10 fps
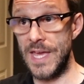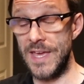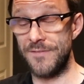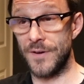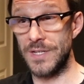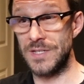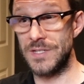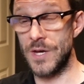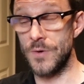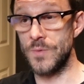if I
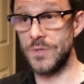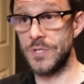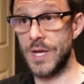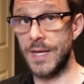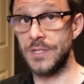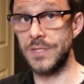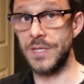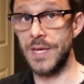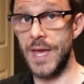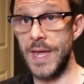don't change
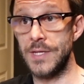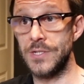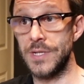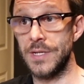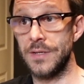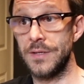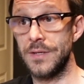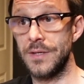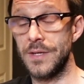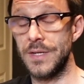the engine
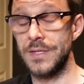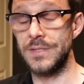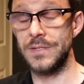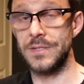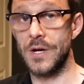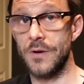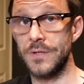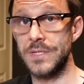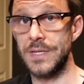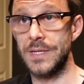in its
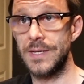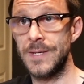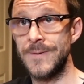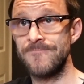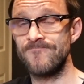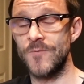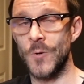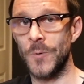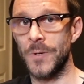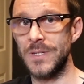entirety.
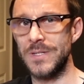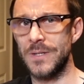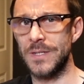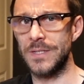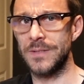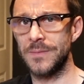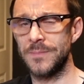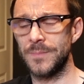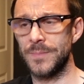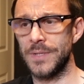Not quite decided,
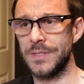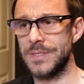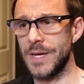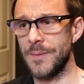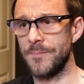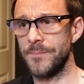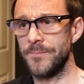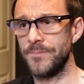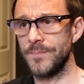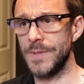but
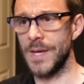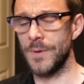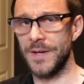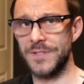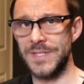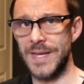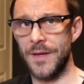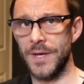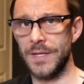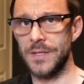yeah, we'll have to see how
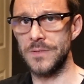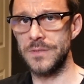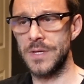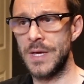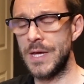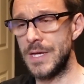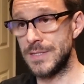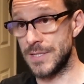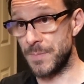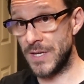that goes.
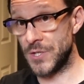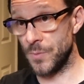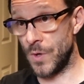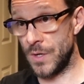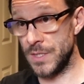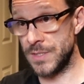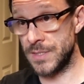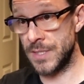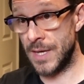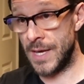Suspension
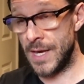wise,